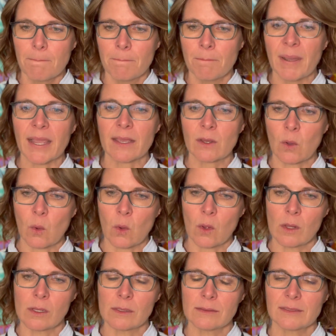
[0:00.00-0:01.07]
My
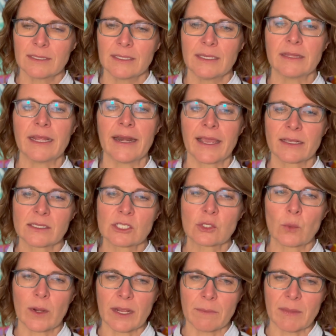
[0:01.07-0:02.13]
goal in the next
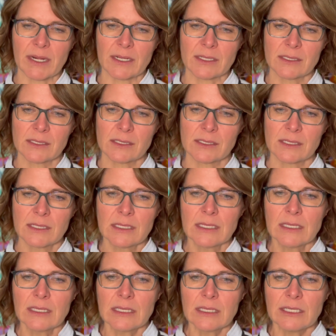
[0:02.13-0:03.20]
20 minutes
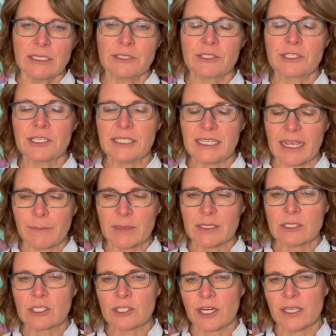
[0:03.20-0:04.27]
is to
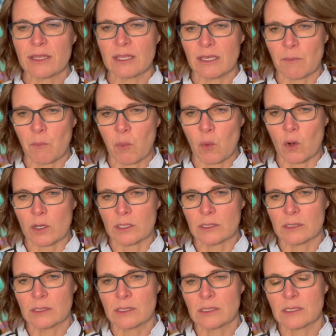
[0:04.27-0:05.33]
demonstrate the
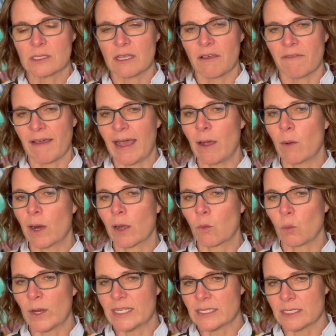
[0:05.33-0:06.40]
importance of how our
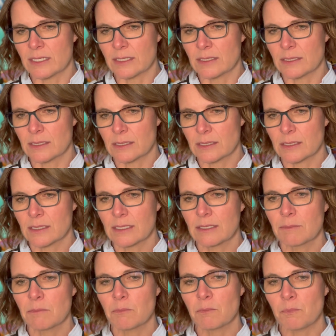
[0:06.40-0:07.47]
residents,
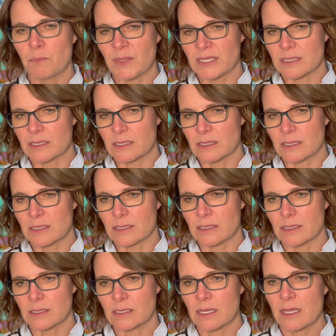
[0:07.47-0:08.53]

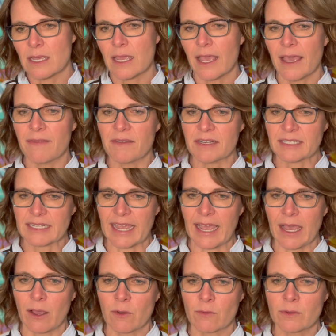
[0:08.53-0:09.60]
businesses, and the
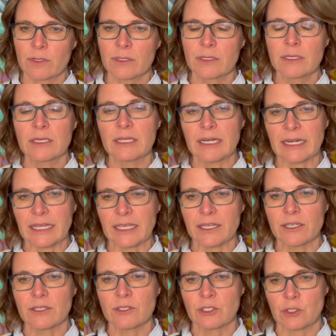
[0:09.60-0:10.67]
town
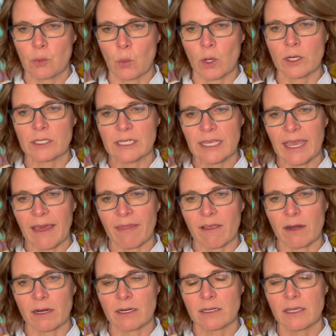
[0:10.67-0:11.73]
need to work
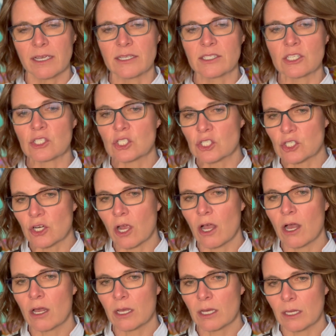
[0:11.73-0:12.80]
together as a
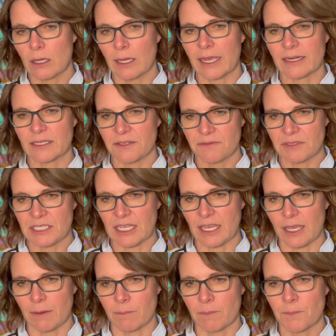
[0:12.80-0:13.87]
strong collective
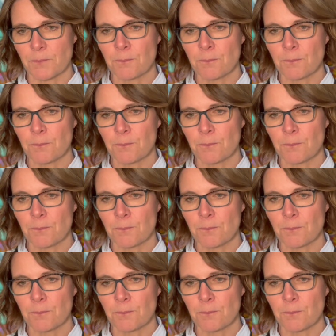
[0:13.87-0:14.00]
team,